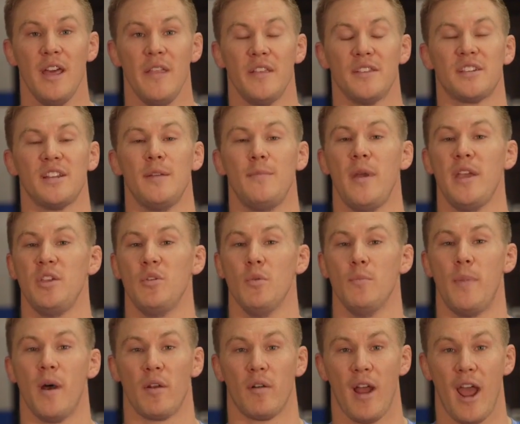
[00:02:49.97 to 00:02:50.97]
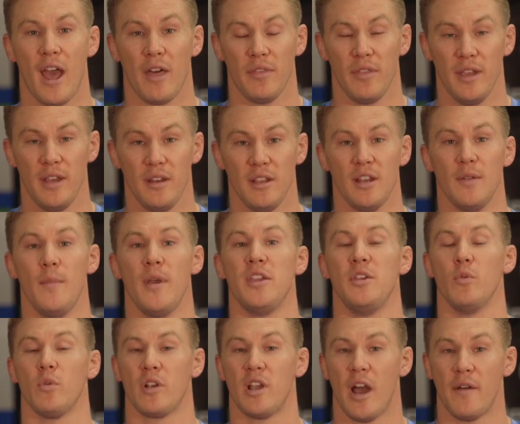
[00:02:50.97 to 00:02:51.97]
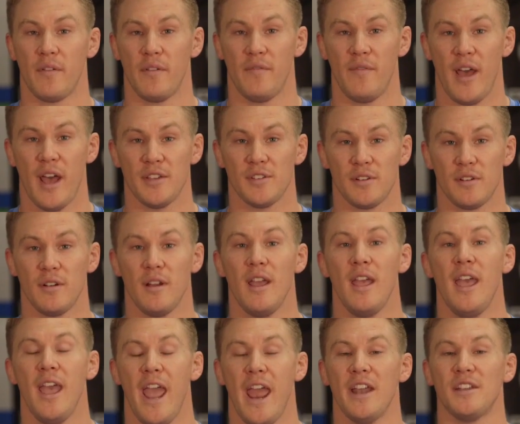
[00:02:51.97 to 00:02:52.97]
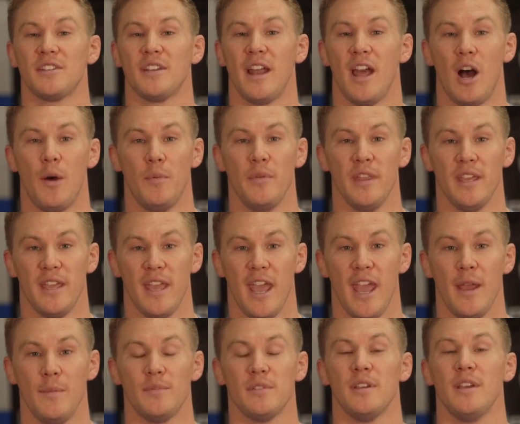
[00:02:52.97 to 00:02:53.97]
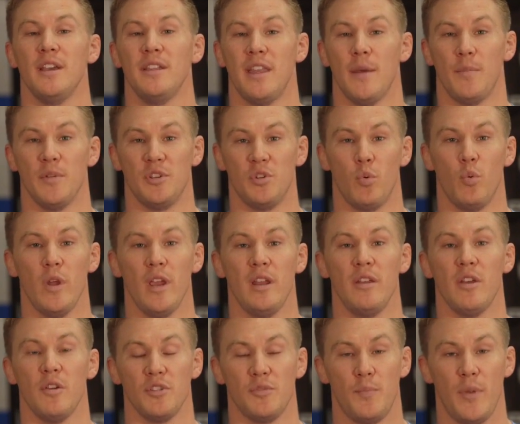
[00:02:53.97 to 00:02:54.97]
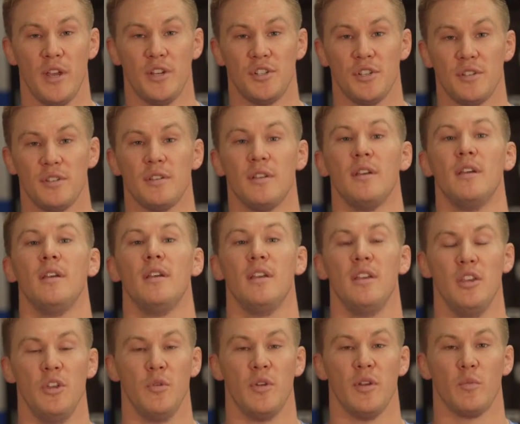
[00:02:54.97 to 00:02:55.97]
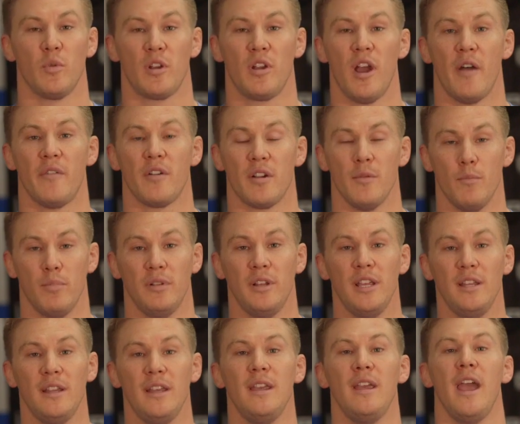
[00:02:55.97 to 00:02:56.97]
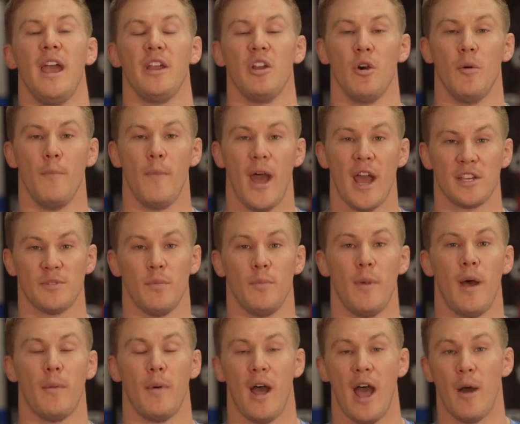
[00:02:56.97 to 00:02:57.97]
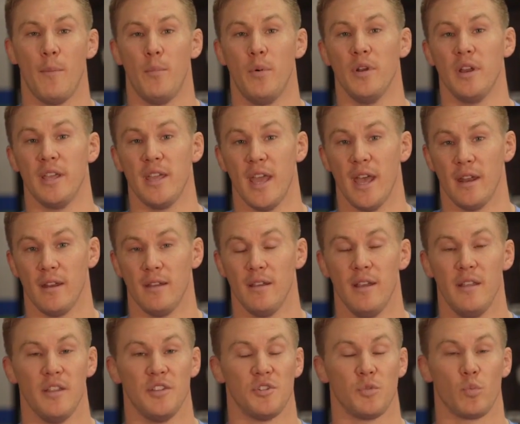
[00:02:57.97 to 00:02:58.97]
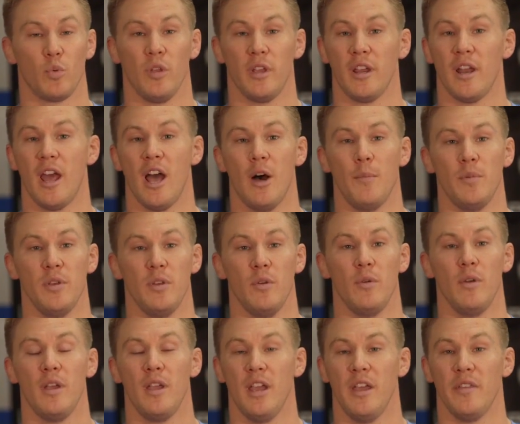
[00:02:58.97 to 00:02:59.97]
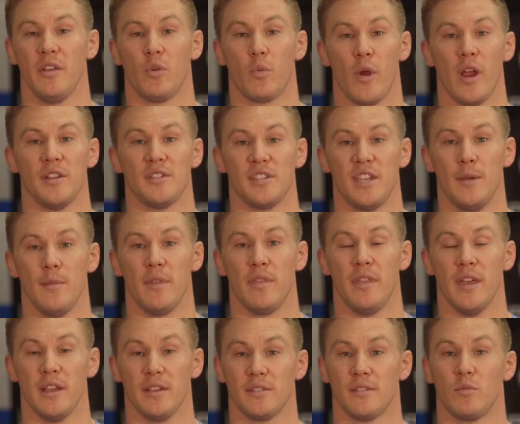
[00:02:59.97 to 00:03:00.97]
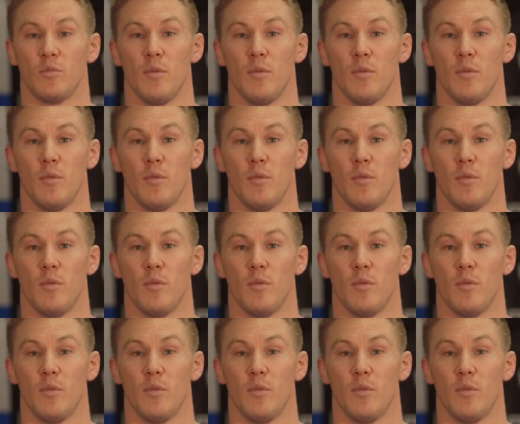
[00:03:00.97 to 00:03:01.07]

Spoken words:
That's going to make you a better athlete, going to make you recover faster, and it's going to help in the games that between those pitches, you can recover completely and go maximum output again. This is really going to help you in the grand scheme of things.